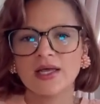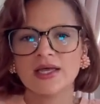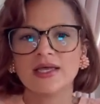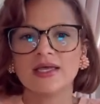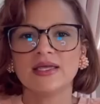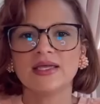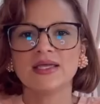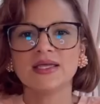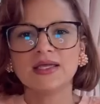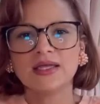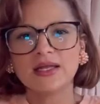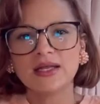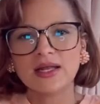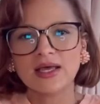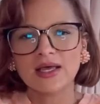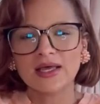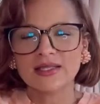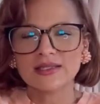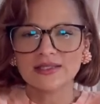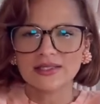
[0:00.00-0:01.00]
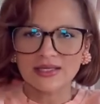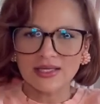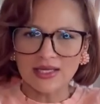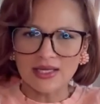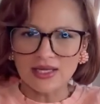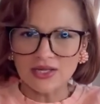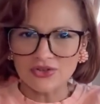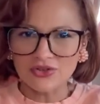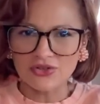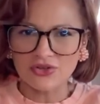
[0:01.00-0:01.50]
in the
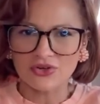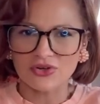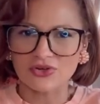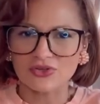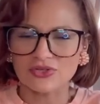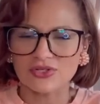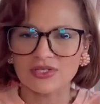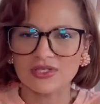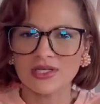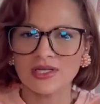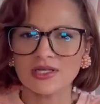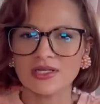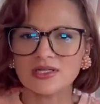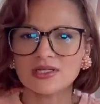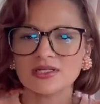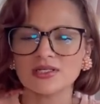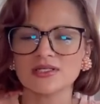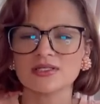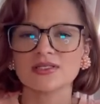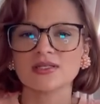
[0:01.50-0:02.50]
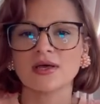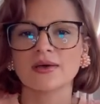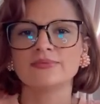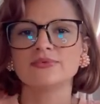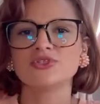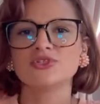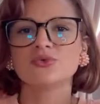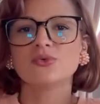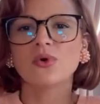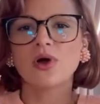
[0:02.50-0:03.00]
ethers, and it is up
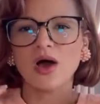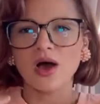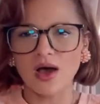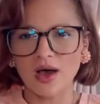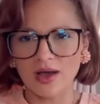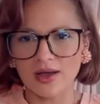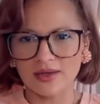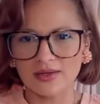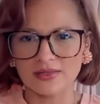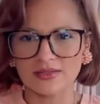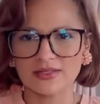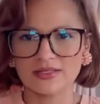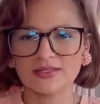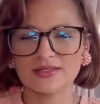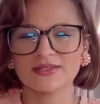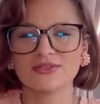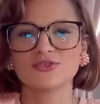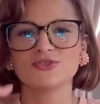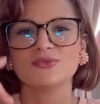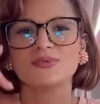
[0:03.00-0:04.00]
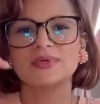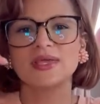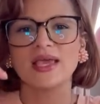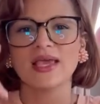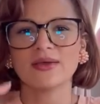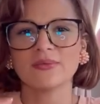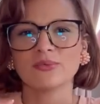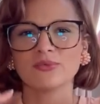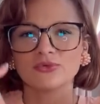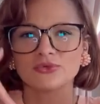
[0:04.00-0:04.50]
to us to be
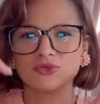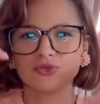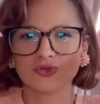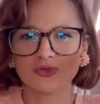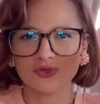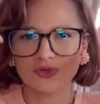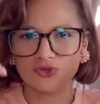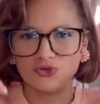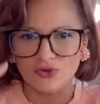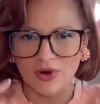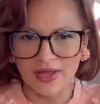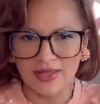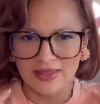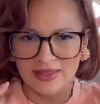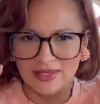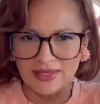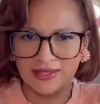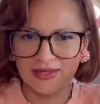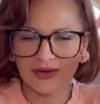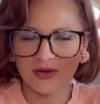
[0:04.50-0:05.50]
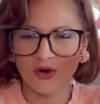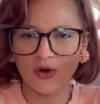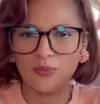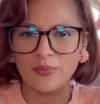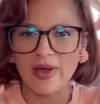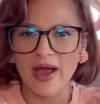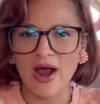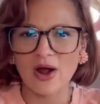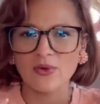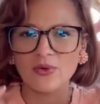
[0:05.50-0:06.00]
able to strengthen our
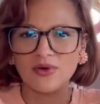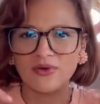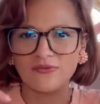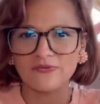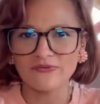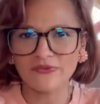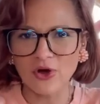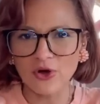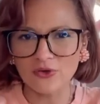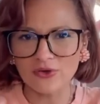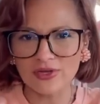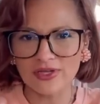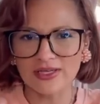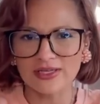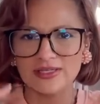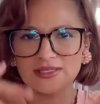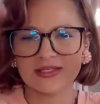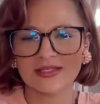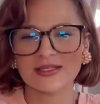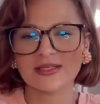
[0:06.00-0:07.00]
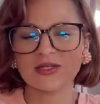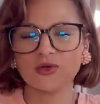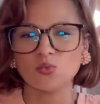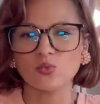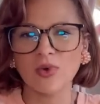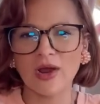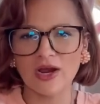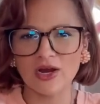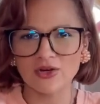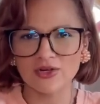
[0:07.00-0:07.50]
power of focus and
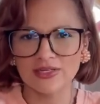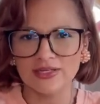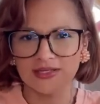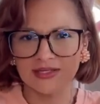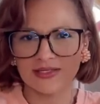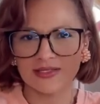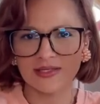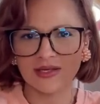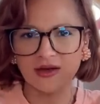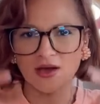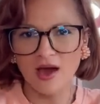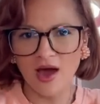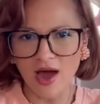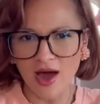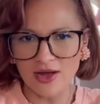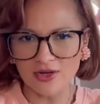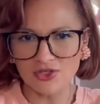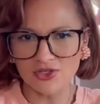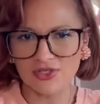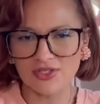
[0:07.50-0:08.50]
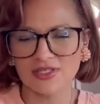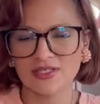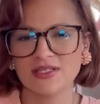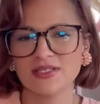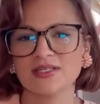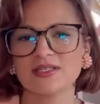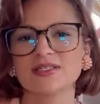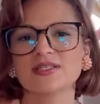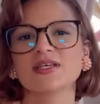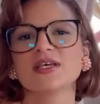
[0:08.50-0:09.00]
awareness and
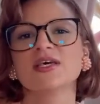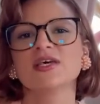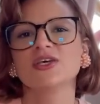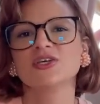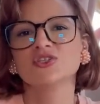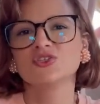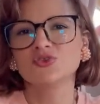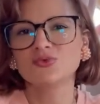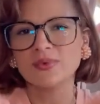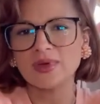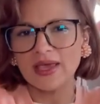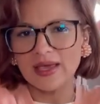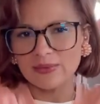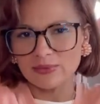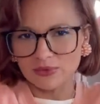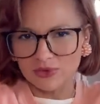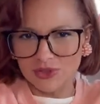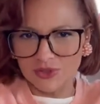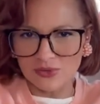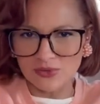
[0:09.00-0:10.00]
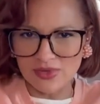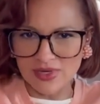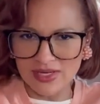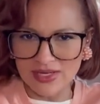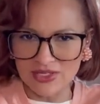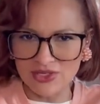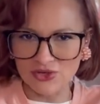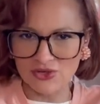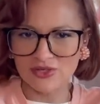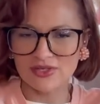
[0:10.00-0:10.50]
consciousness to be able to
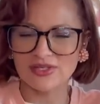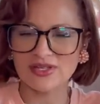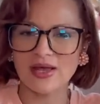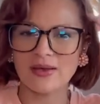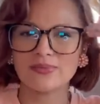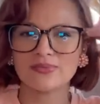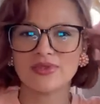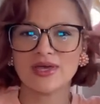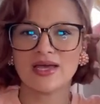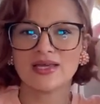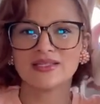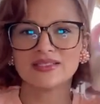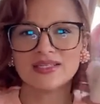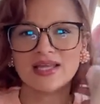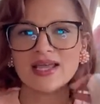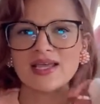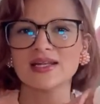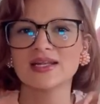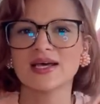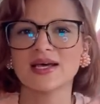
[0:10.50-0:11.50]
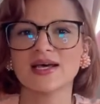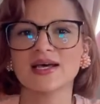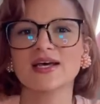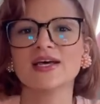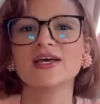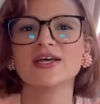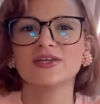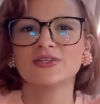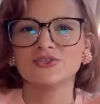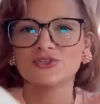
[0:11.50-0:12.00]
intercept that data,
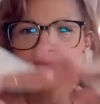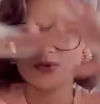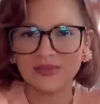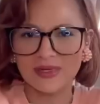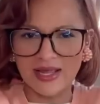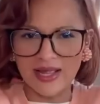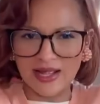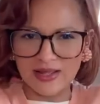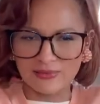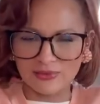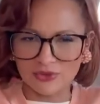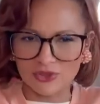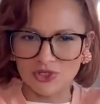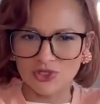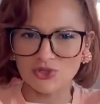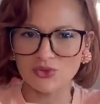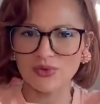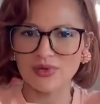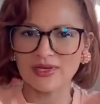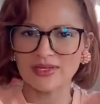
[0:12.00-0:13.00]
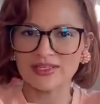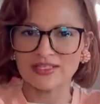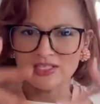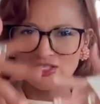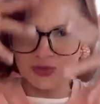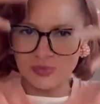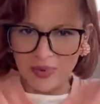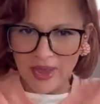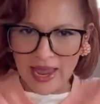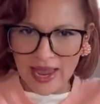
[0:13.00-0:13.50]
to be able to
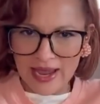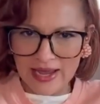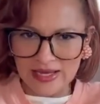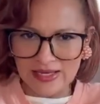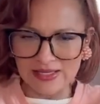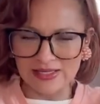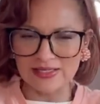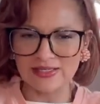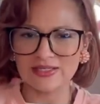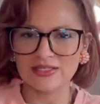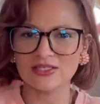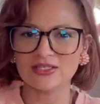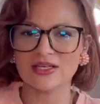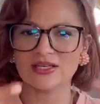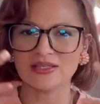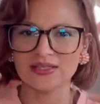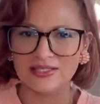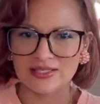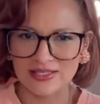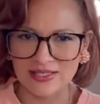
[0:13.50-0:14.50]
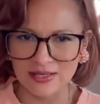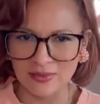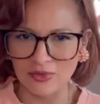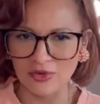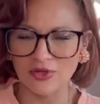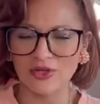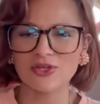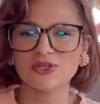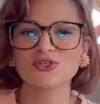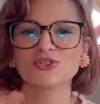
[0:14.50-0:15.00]
expand the
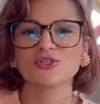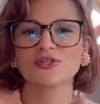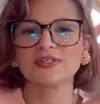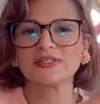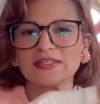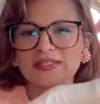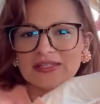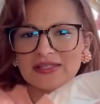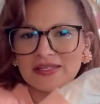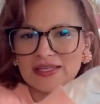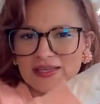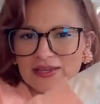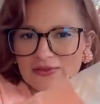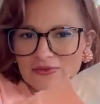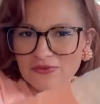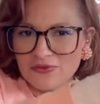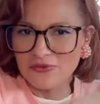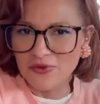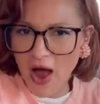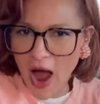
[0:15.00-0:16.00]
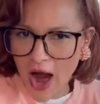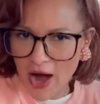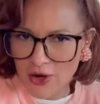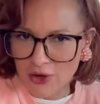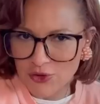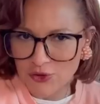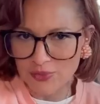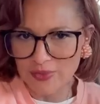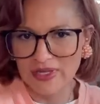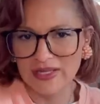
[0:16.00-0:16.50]
simulation, the
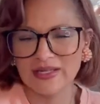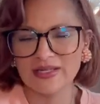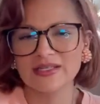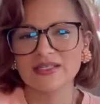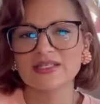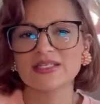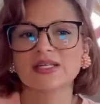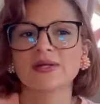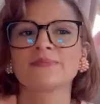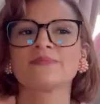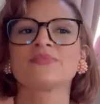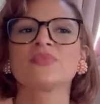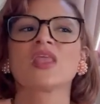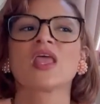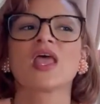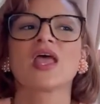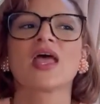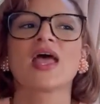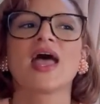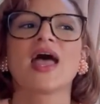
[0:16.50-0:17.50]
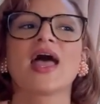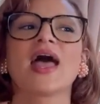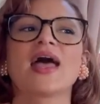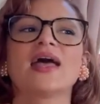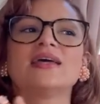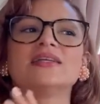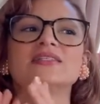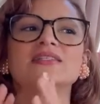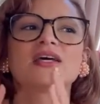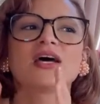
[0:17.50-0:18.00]
environment.
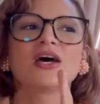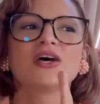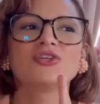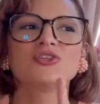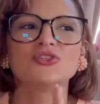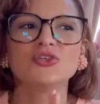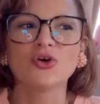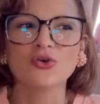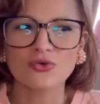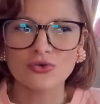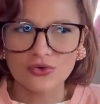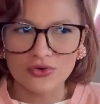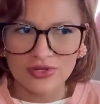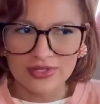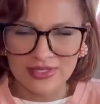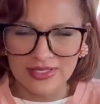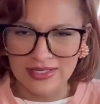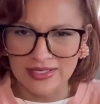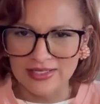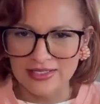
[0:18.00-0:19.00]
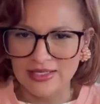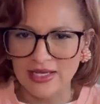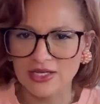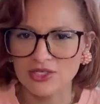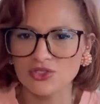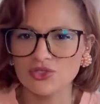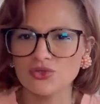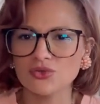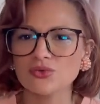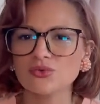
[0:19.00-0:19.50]
And a note on this, I
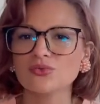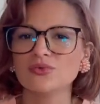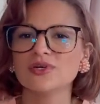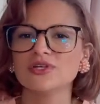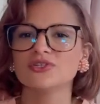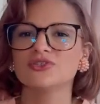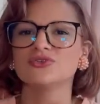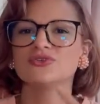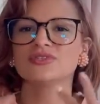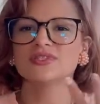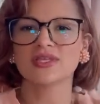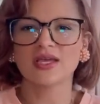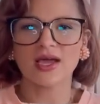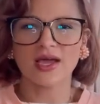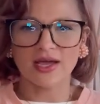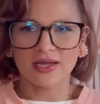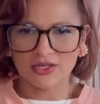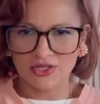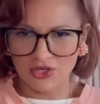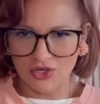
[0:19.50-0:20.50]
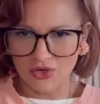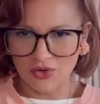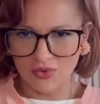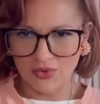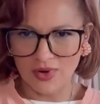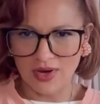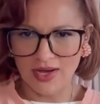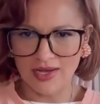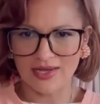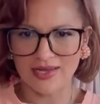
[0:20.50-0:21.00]
do want to say, I know
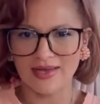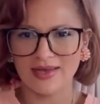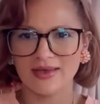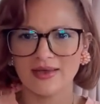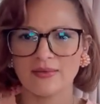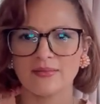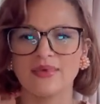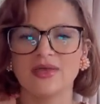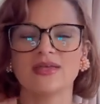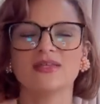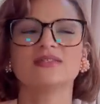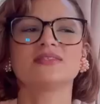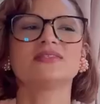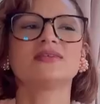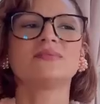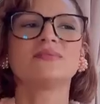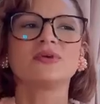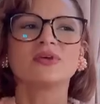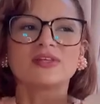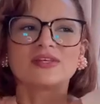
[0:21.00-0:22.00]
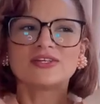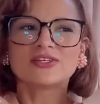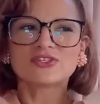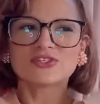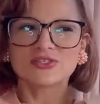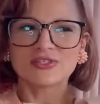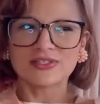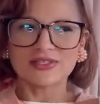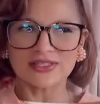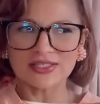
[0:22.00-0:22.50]
I am a
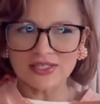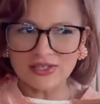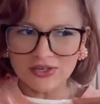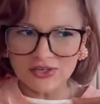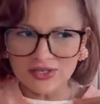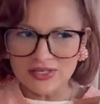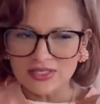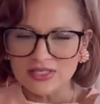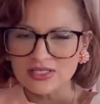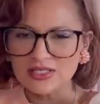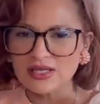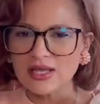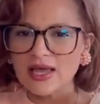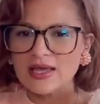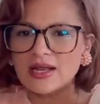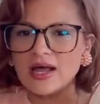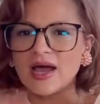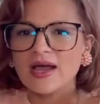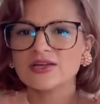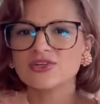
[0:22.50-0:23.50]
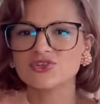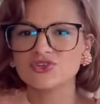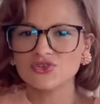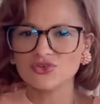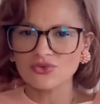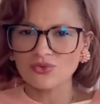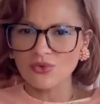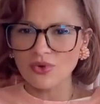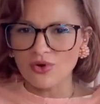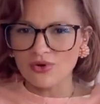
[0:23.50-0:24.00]
simulation theorist, and I
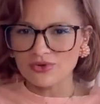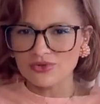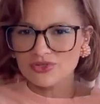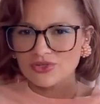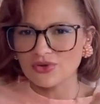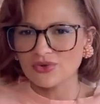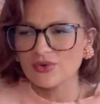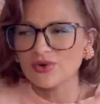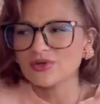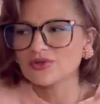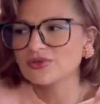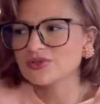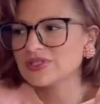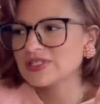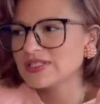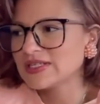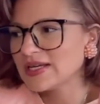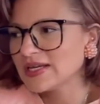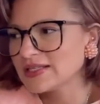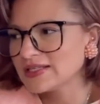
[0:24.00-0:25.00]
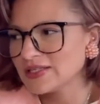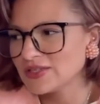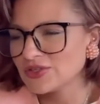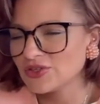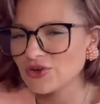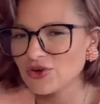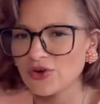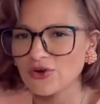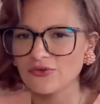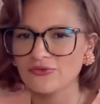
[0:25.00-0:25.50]
do also understand that
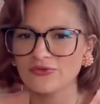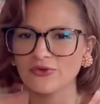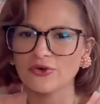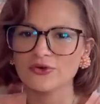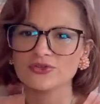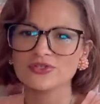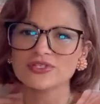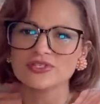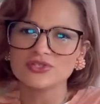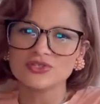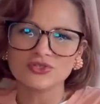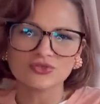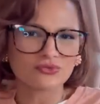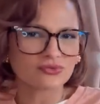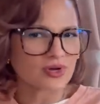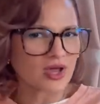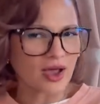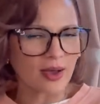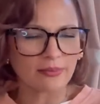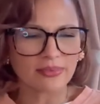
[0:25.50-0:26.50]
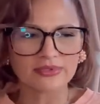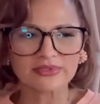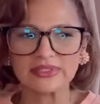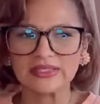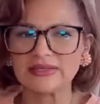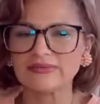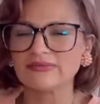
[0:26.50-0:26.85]
there are folks that do not believe